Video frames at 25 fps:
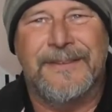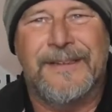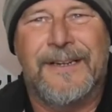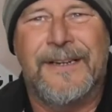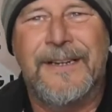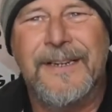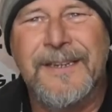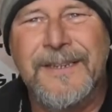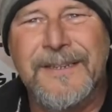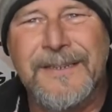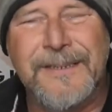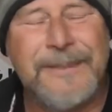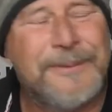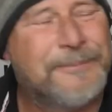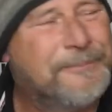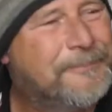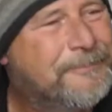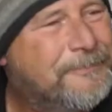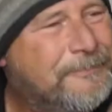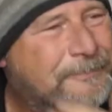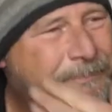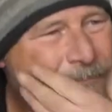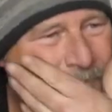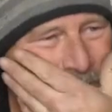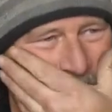I
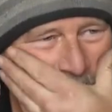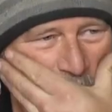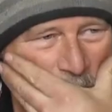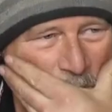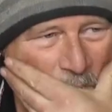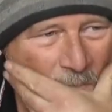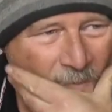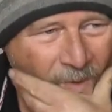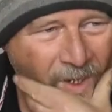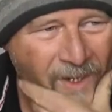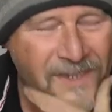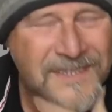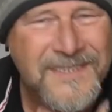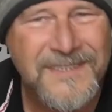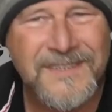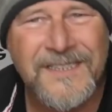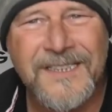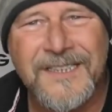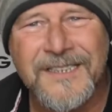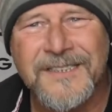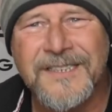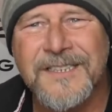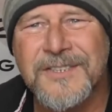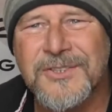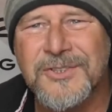um, I
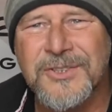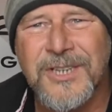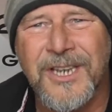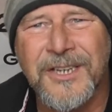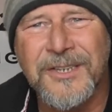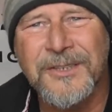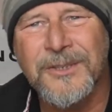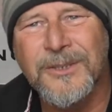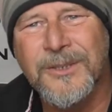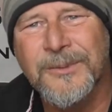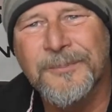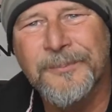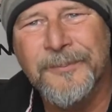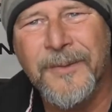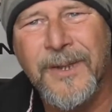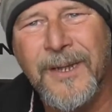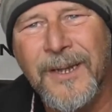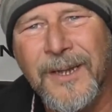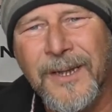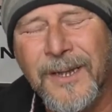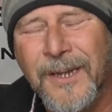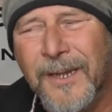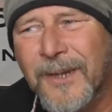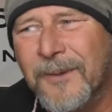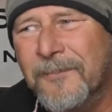started this channel
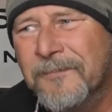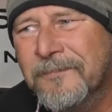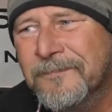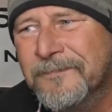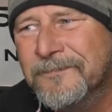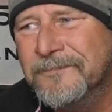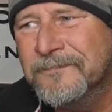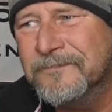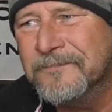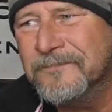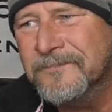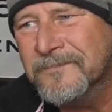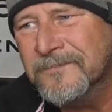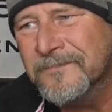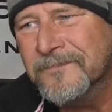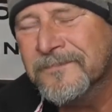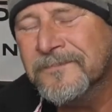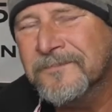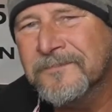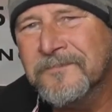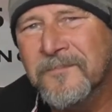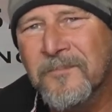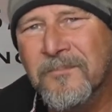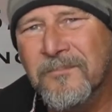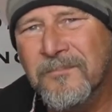um,
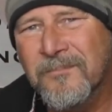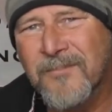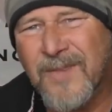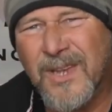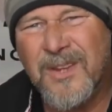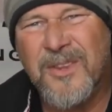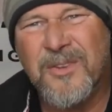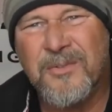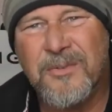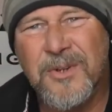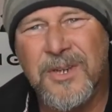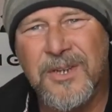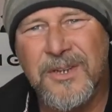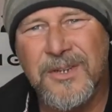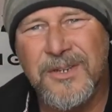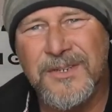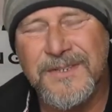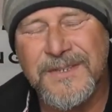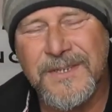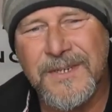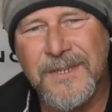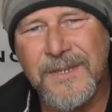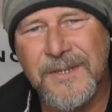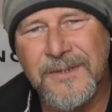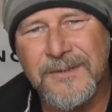about three
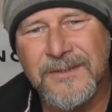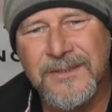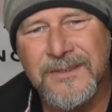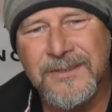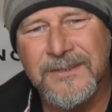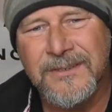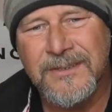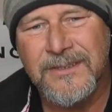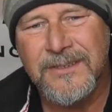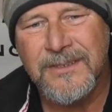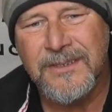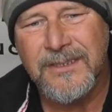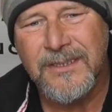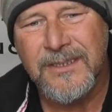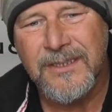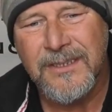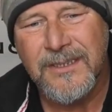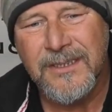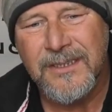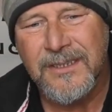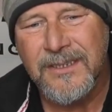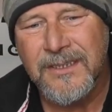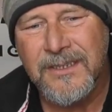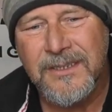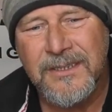years ago,
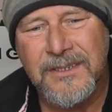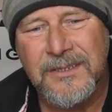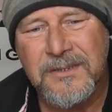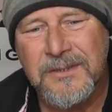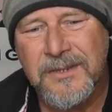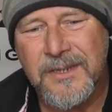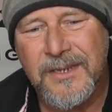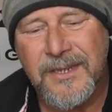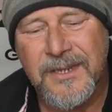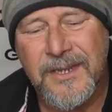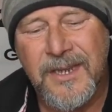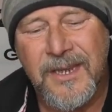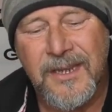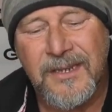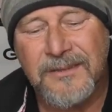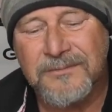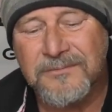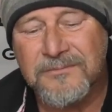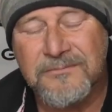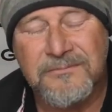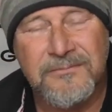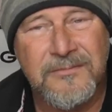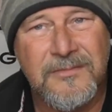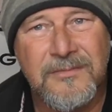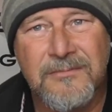and uh,
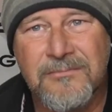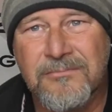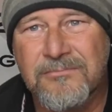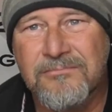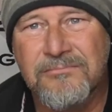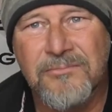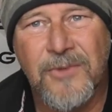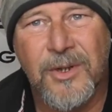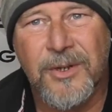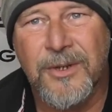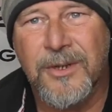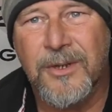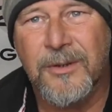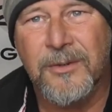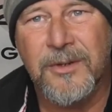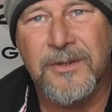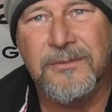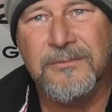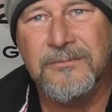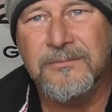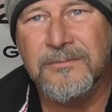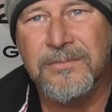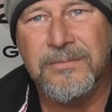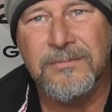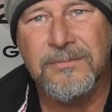not
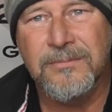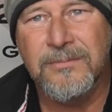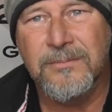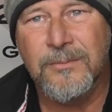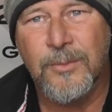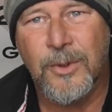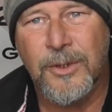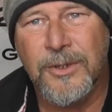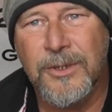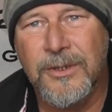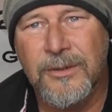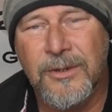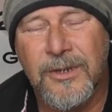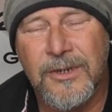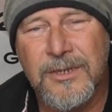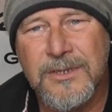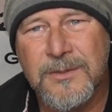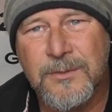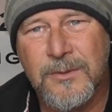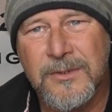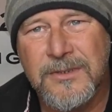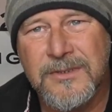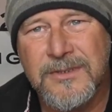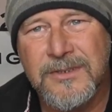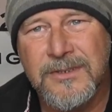knowing what you guys
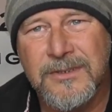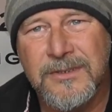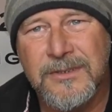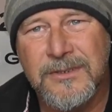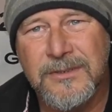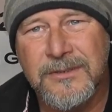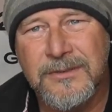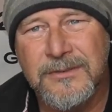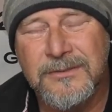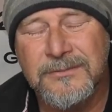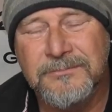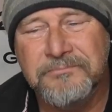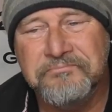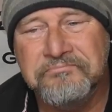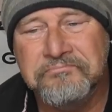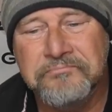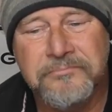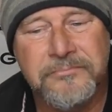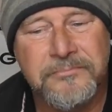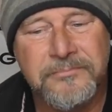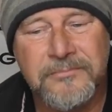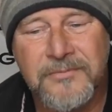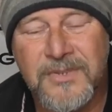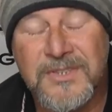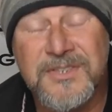wanted,
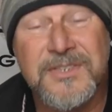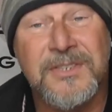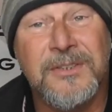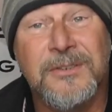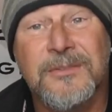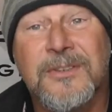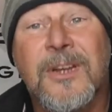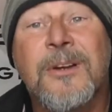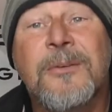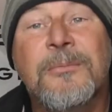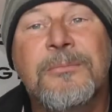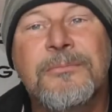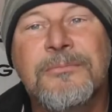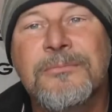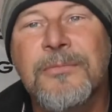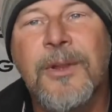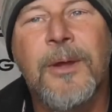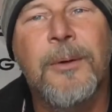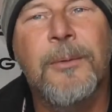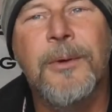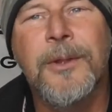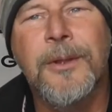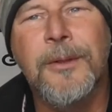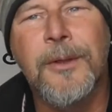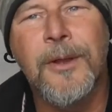I still don't
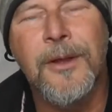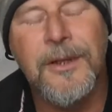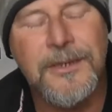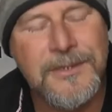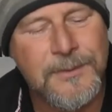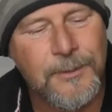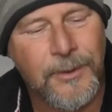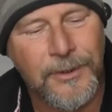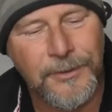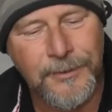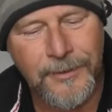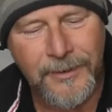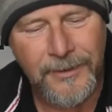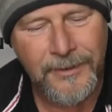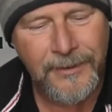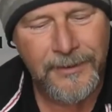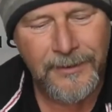know what you guys want.